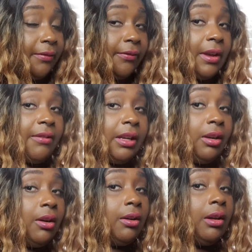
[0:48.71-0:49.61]
very
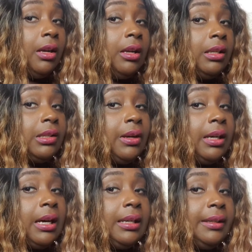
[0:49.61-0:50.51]
long. So I
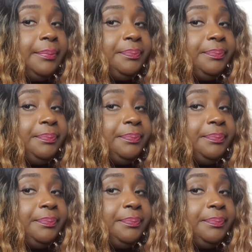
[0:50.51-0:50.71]
cut it.